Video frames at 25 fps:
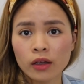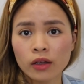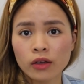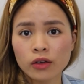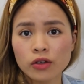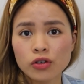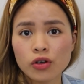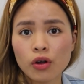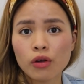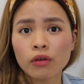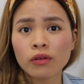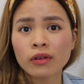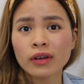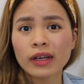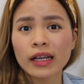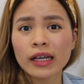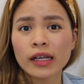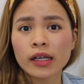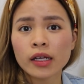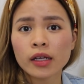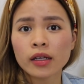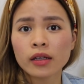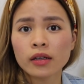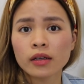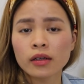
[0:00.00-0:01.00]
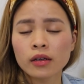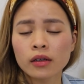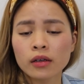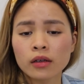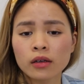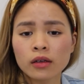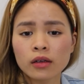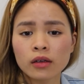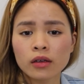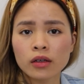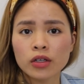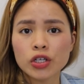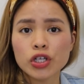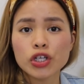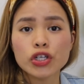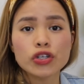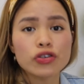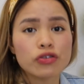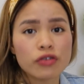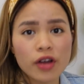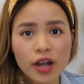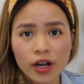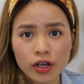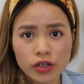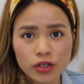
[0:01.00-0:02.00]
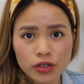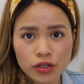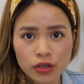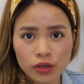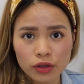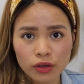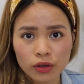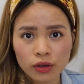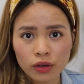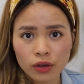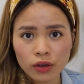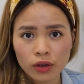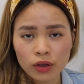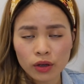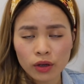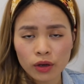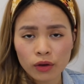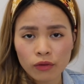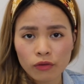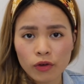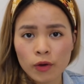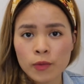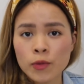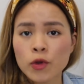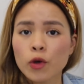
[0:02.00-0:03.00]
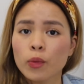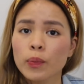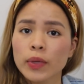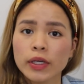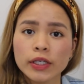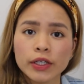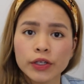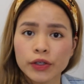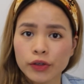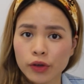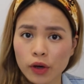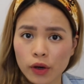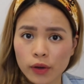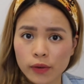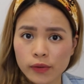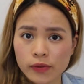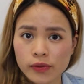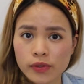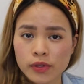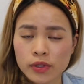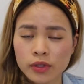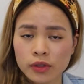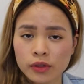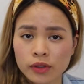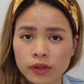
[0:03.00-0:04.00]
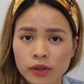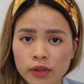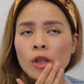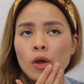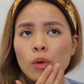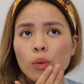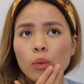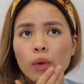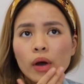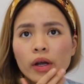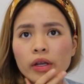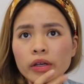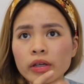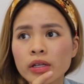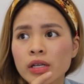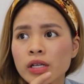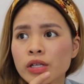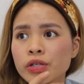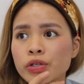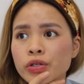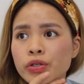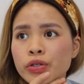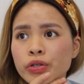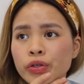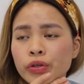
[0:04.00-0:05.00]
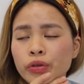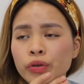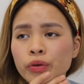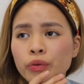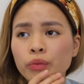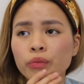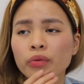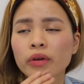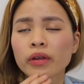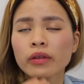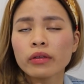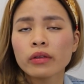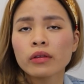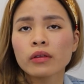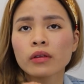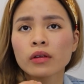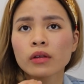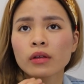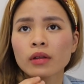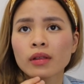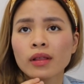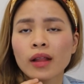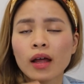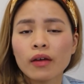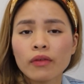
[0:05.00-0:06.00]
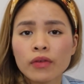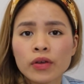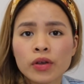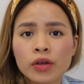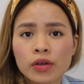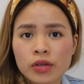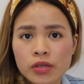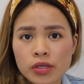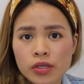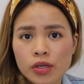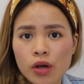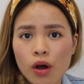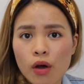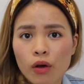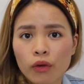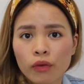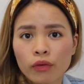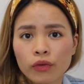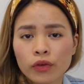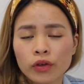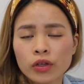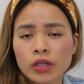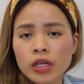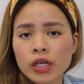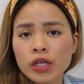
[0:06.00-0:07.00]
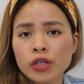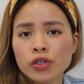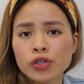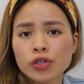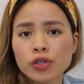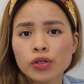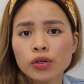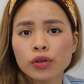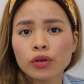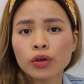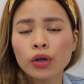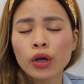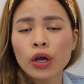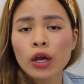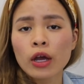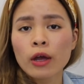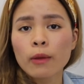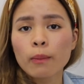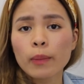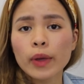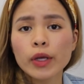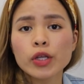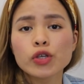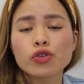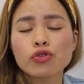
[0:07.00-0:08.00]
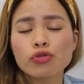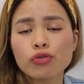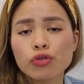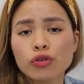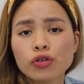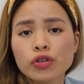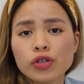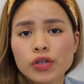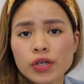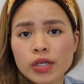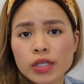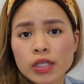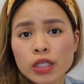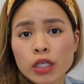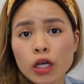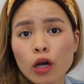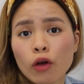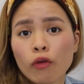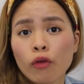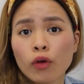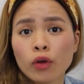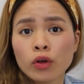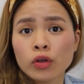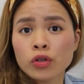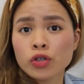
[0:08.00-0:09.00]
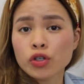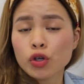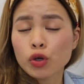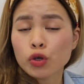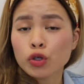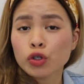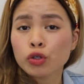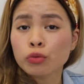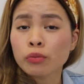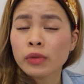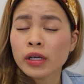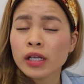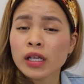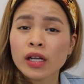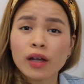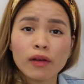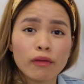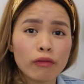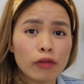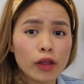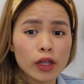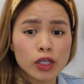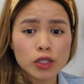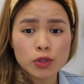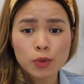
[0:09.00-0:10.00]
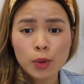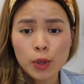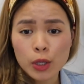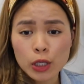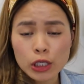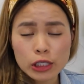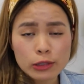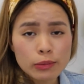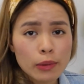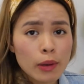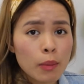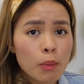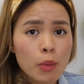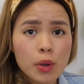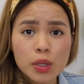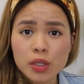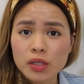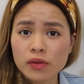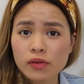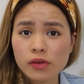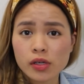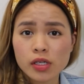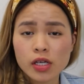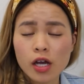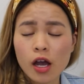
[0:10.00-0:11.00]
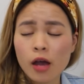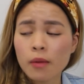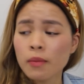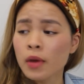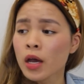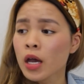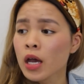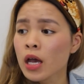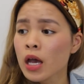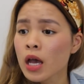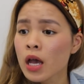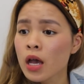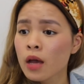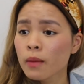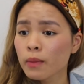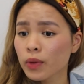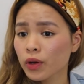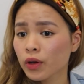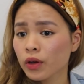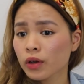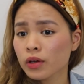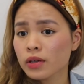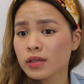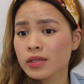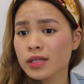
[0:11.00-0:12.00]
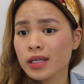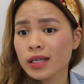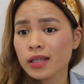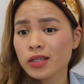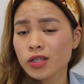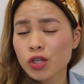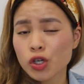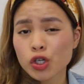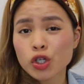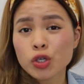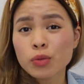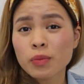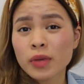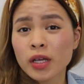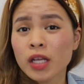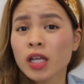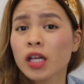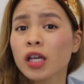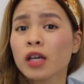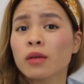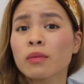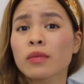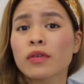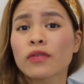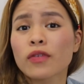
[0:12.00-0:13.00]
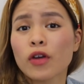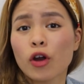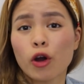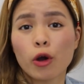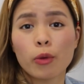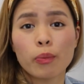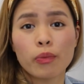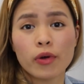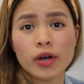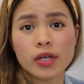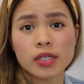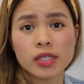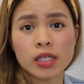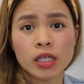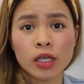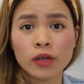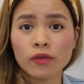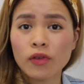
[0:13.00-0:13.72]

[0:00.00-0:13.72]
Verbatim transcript: Don't let it distract you from your bigger goals. What you need to do with loving yourself, you need to be true to yourself on social media if that's where you spend most of your time, because social media can be very oppressing.